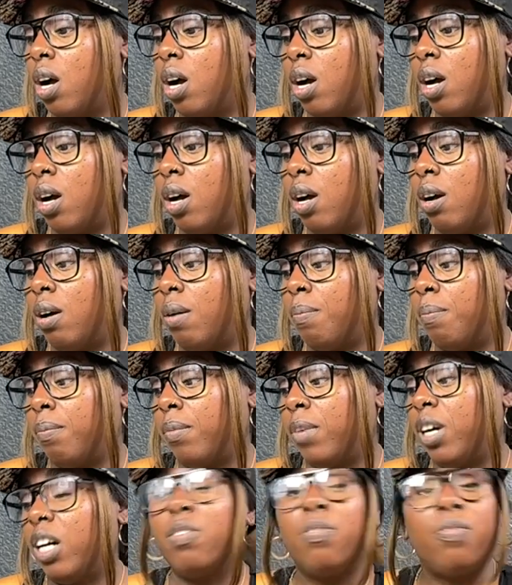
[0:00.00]

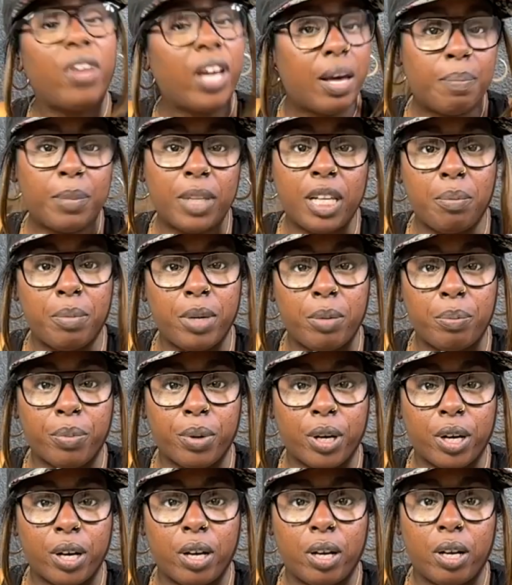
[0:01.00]
a family
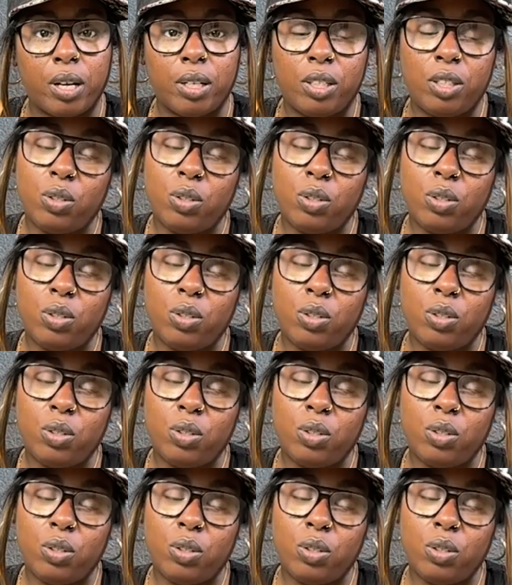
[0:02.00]
member.